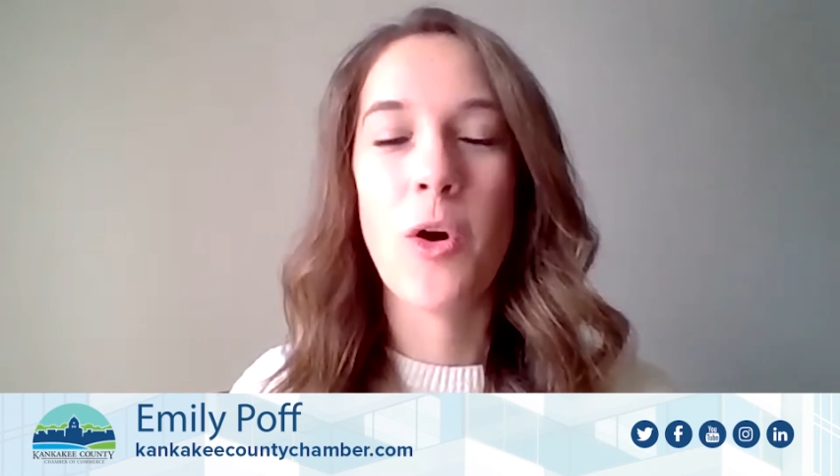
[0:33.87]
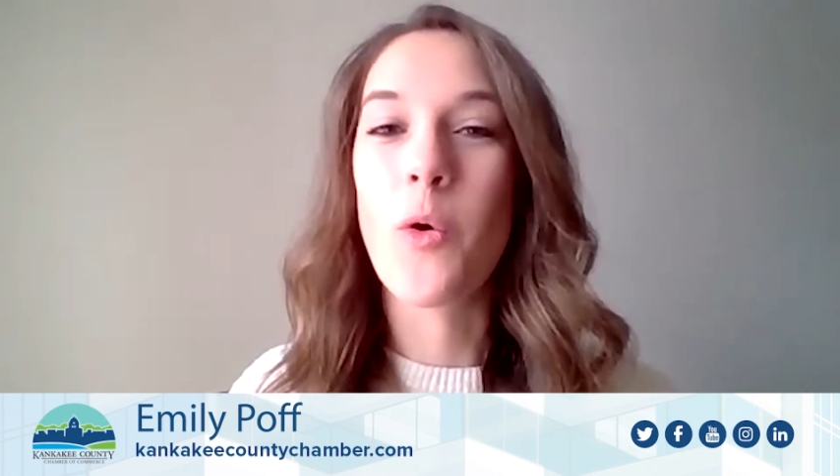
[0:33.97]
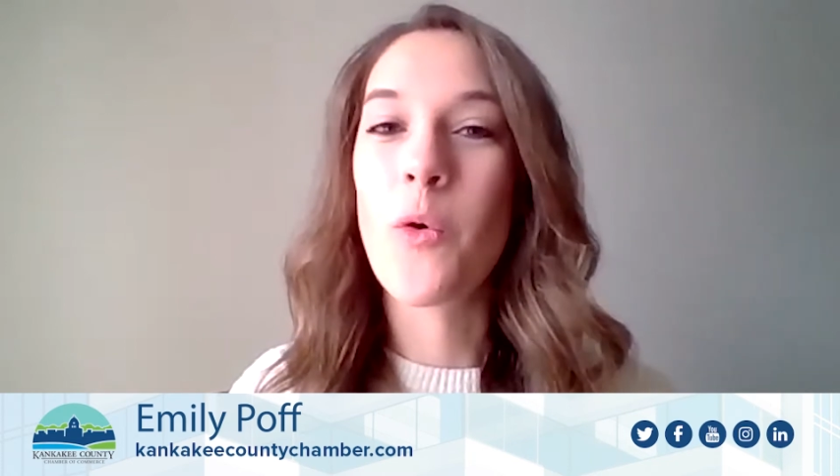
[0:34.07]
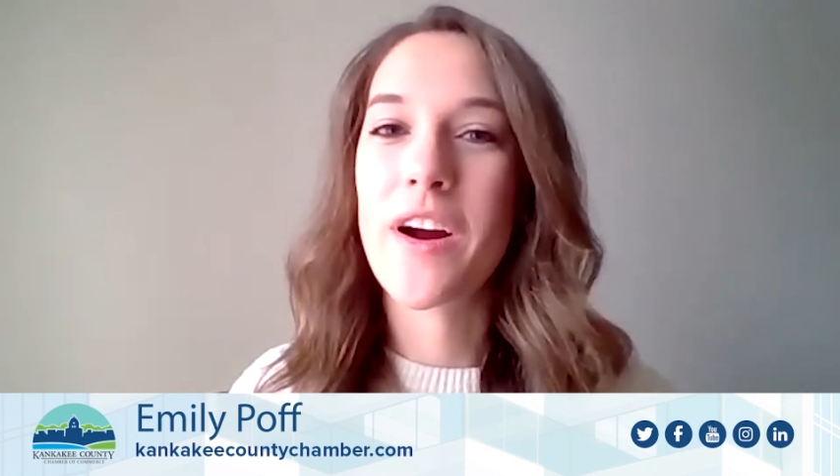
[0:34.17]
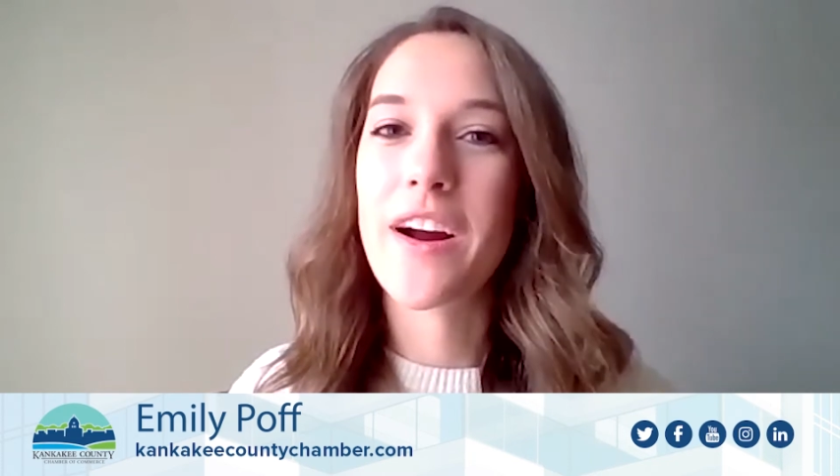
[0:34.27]

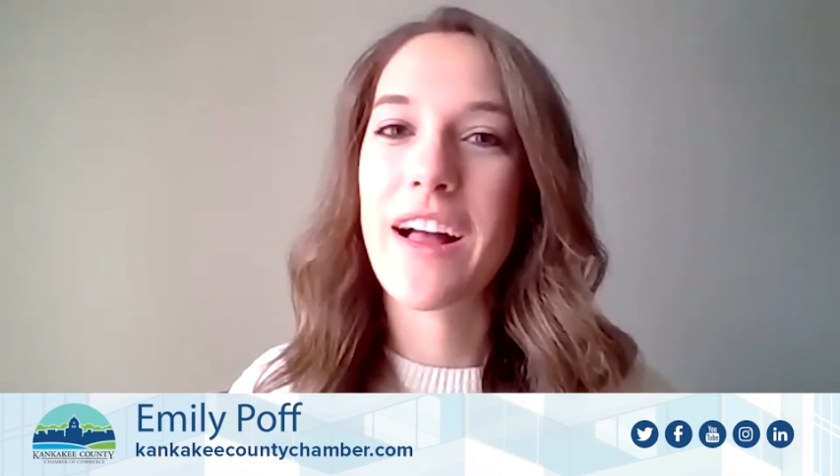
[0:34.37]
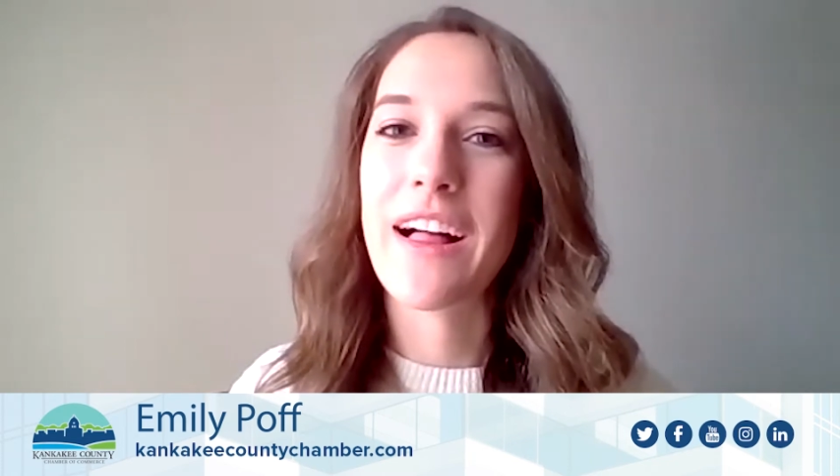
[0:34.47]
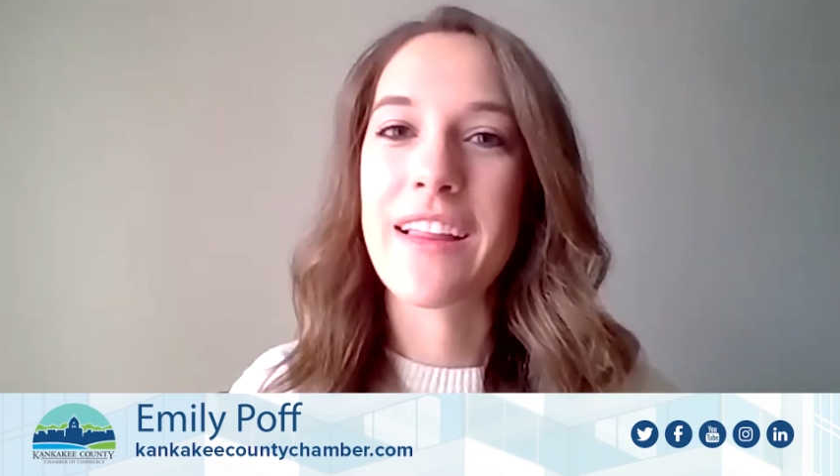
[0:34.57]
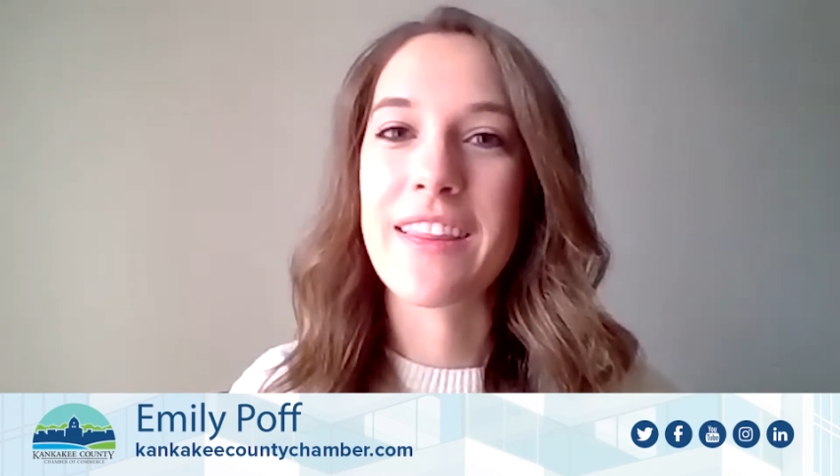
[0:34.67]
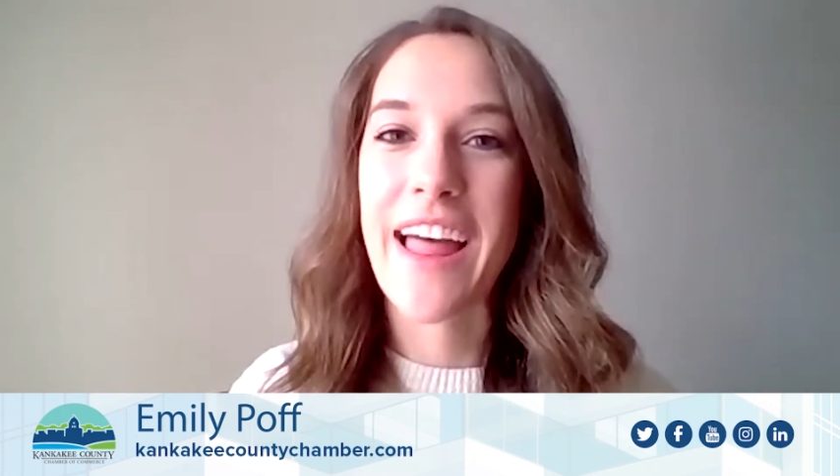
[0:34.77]
or
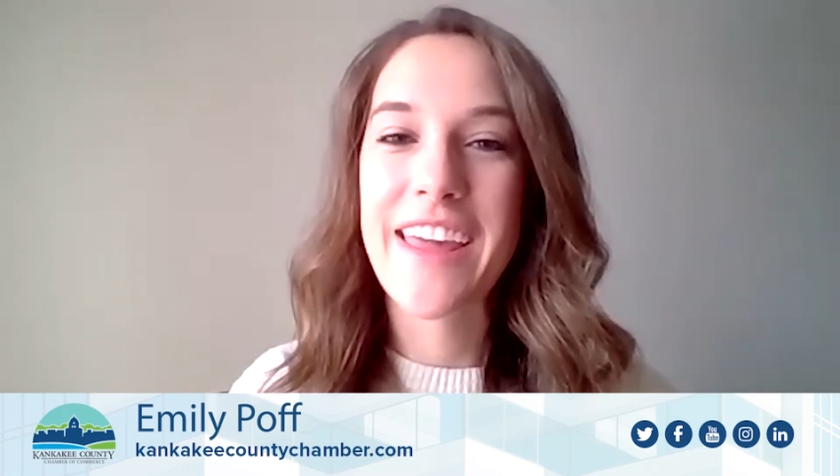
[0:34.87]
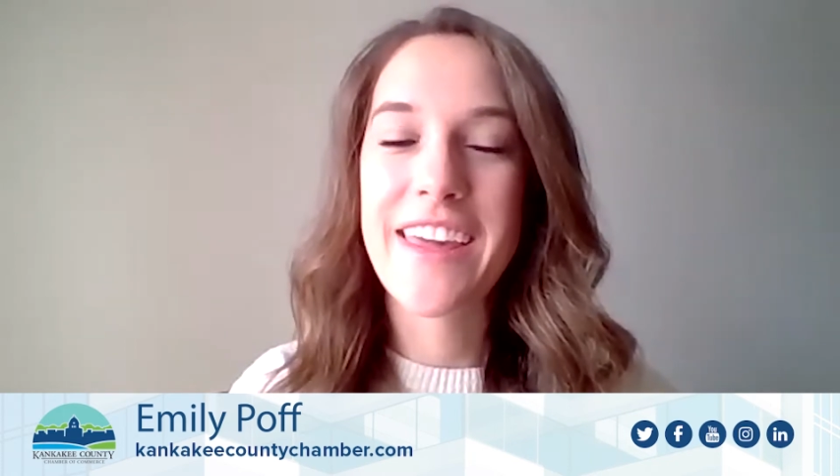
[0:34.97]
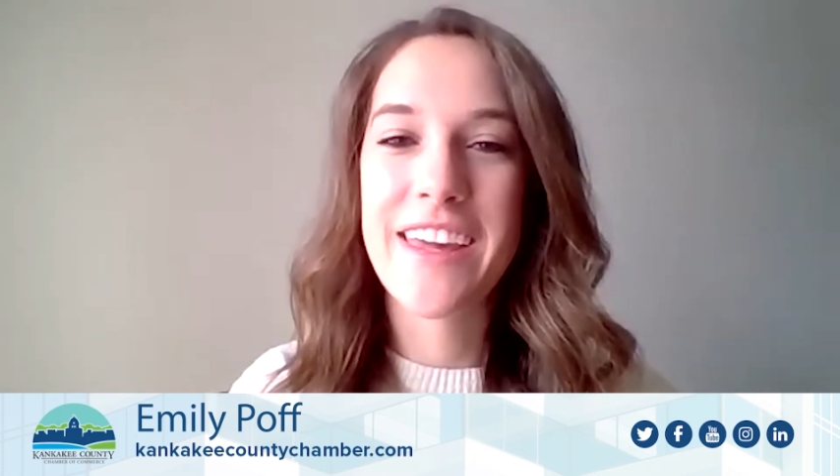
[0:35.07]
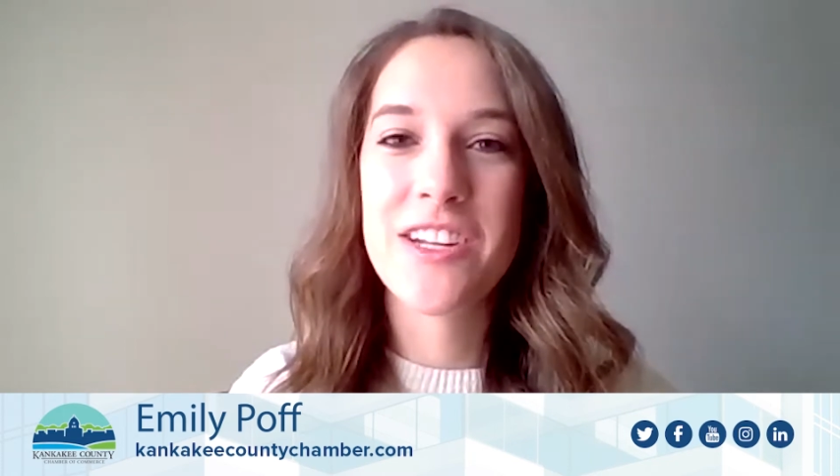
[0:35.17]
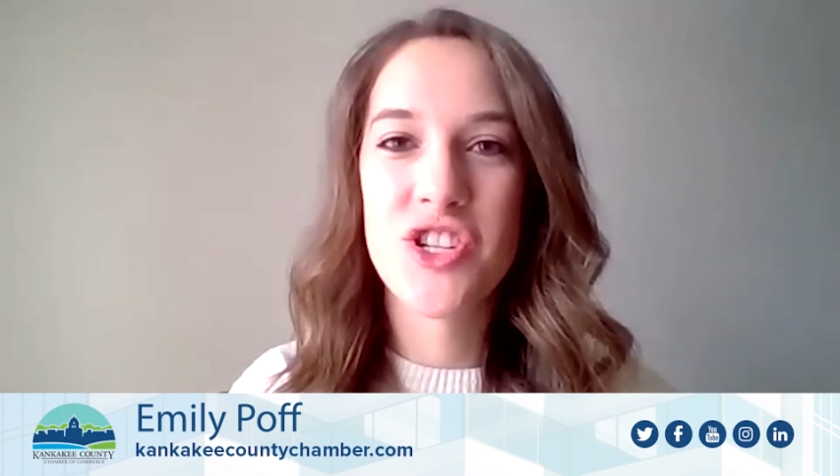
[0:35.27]

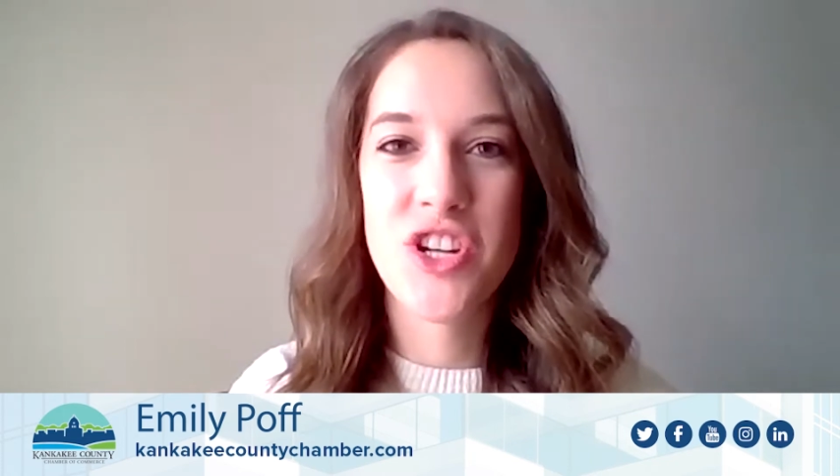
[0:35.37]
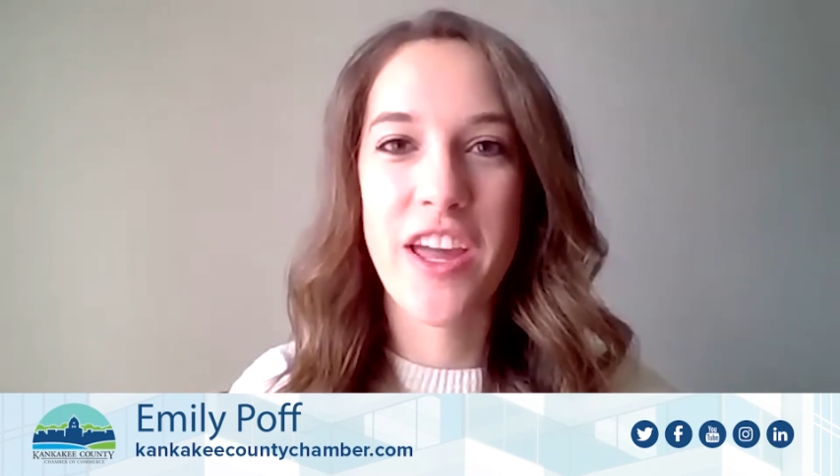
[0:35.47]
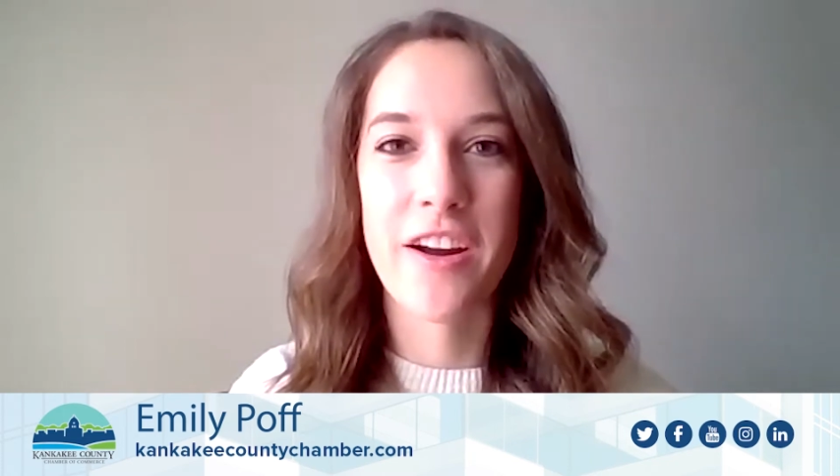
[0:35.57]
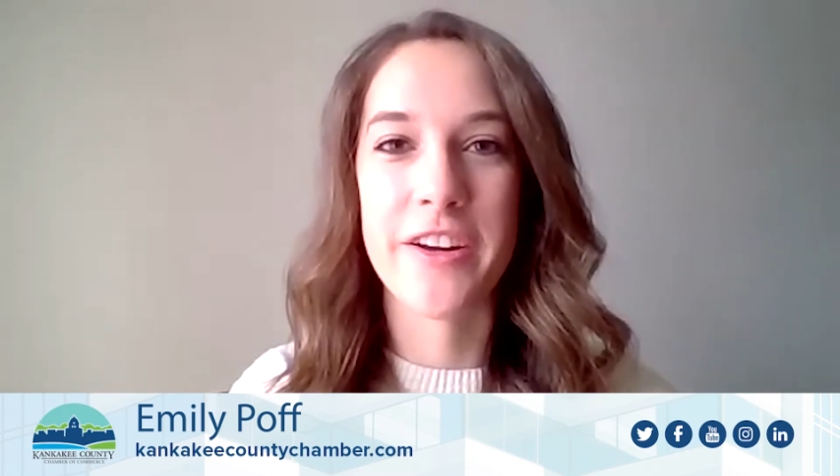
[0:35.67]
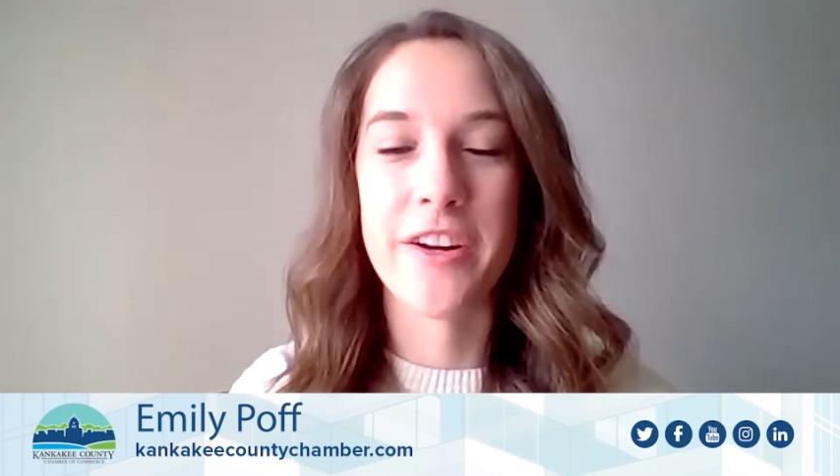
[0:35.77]
like and
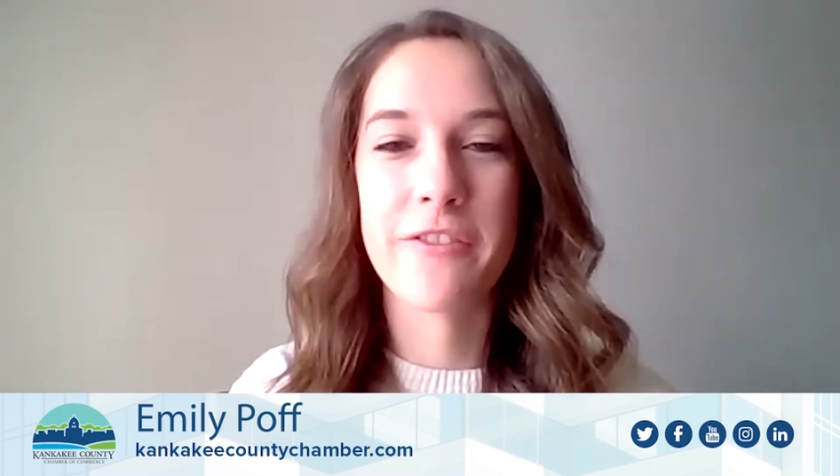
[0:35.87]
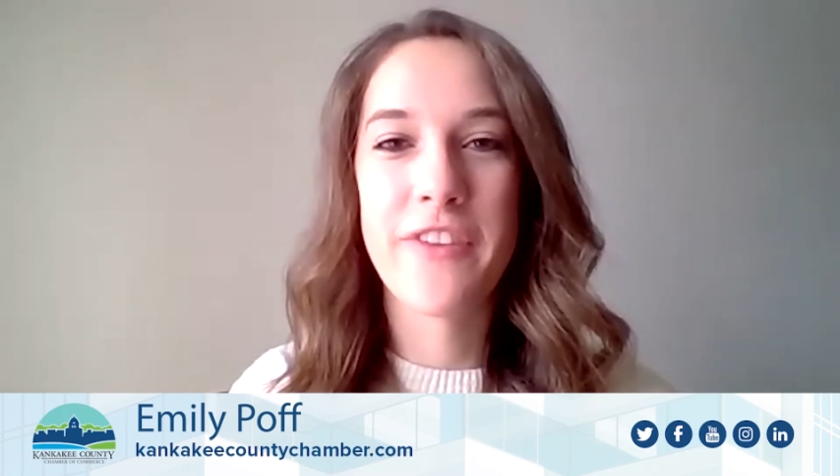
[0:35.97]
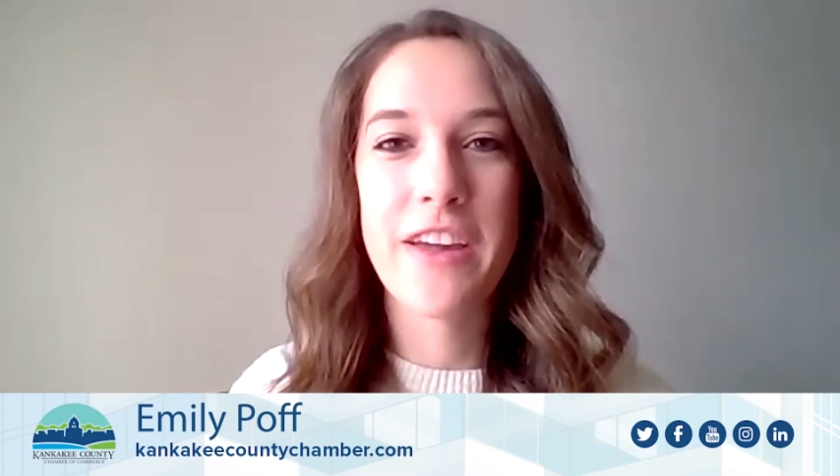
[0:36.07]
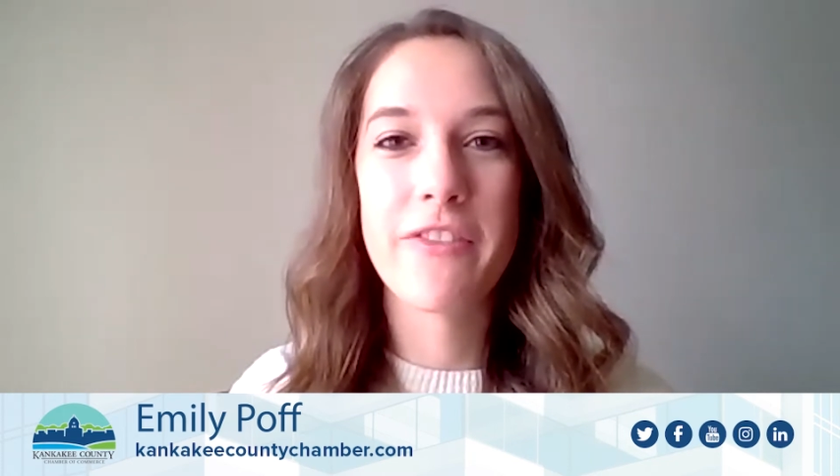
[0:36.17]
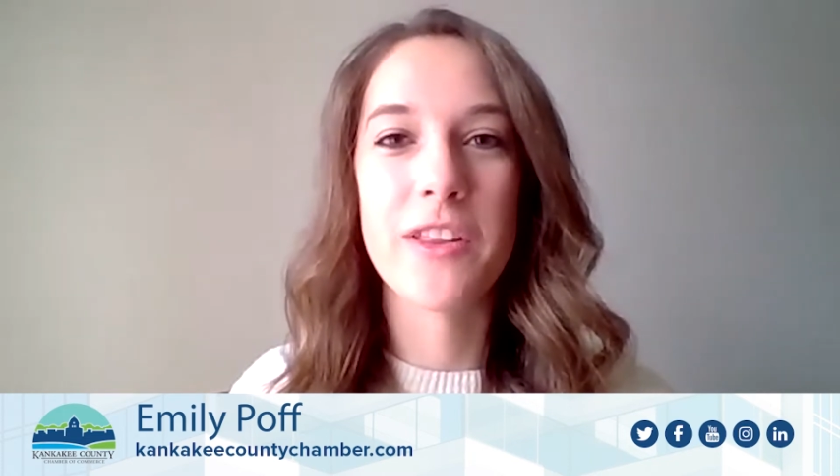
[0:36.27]
share your
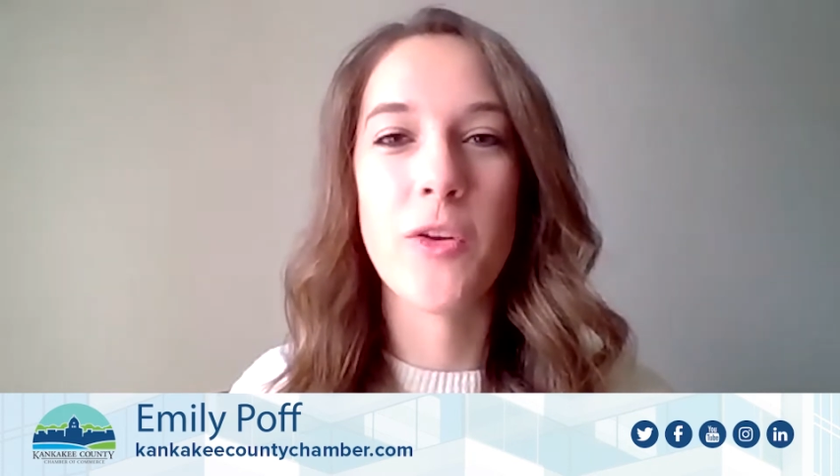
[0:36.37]
favorite